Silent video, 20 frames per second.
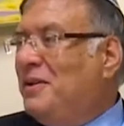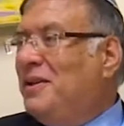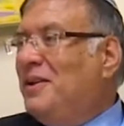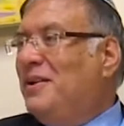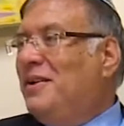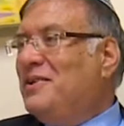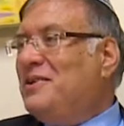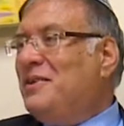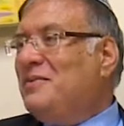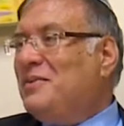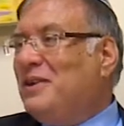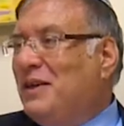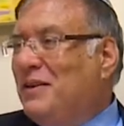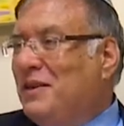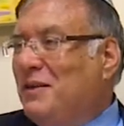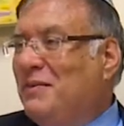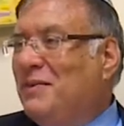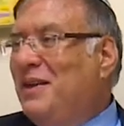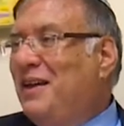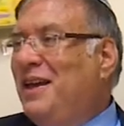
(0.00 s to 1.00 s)
You know, Hashem should give
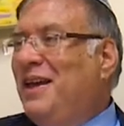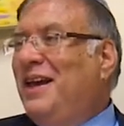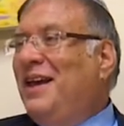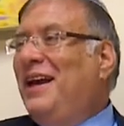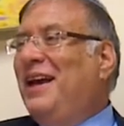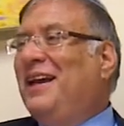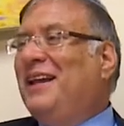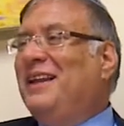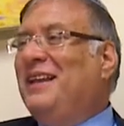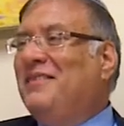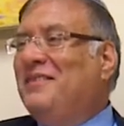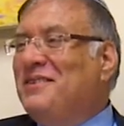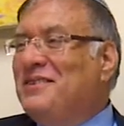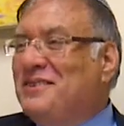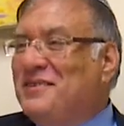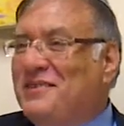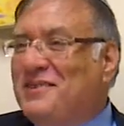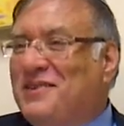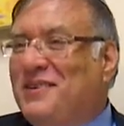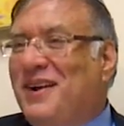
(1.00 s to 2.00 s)
them added levels
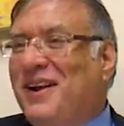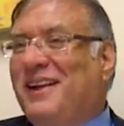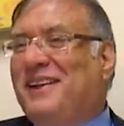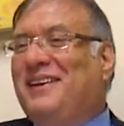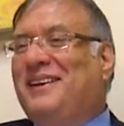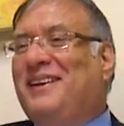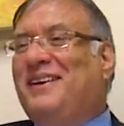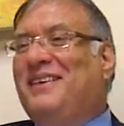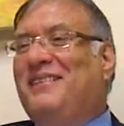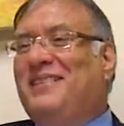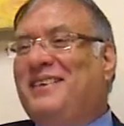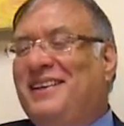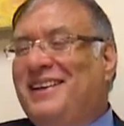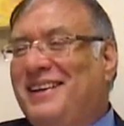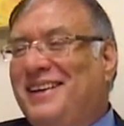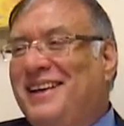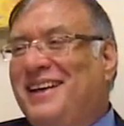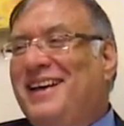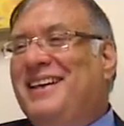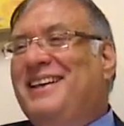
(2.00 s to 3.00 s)
of strength, you
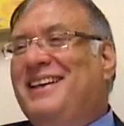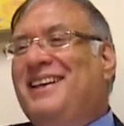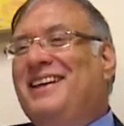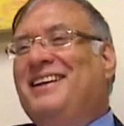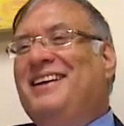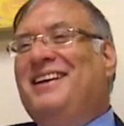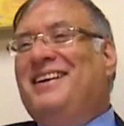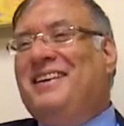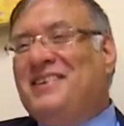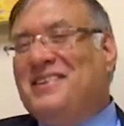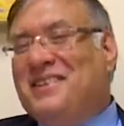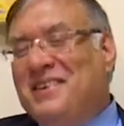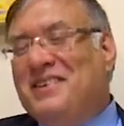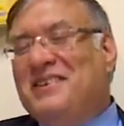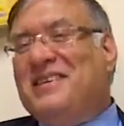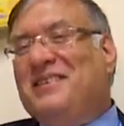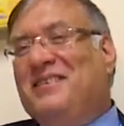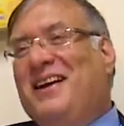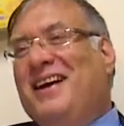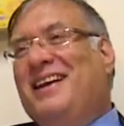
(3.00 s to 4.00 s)
know. No,
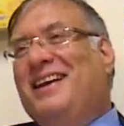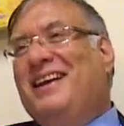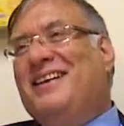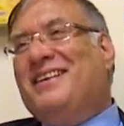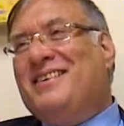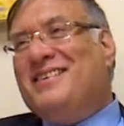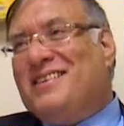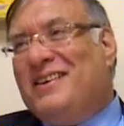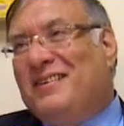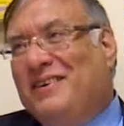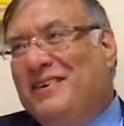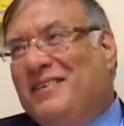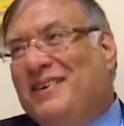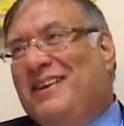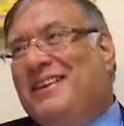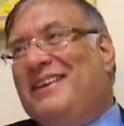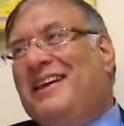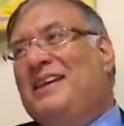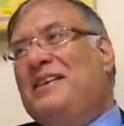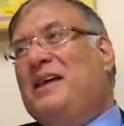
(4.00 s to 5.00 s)
seriously, right? You know, there's some people
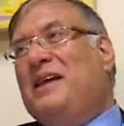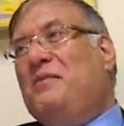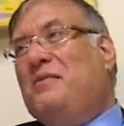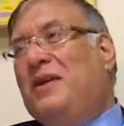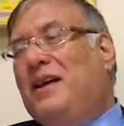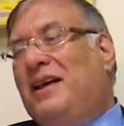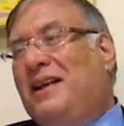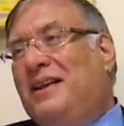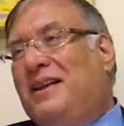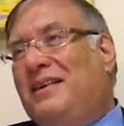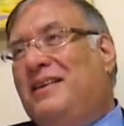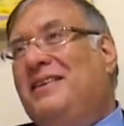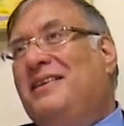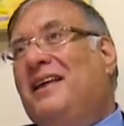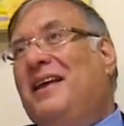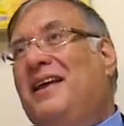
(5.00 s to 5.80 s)
that they read.